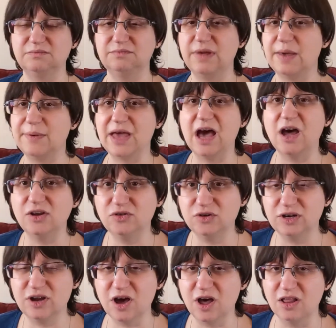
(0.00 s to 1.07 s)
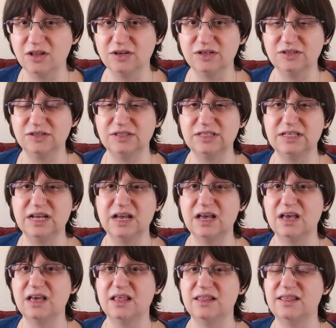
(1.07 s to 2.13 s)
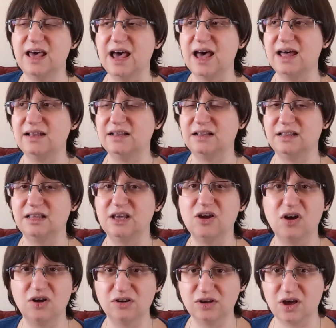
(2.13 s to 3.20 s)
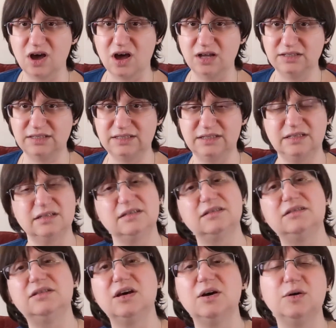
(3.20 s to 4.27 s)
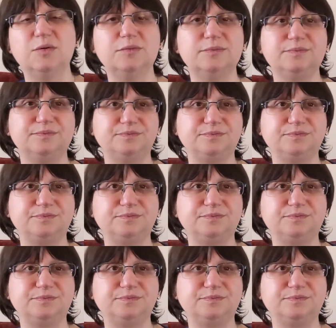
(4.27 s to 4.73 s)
maybe $100 that the yarn cost. So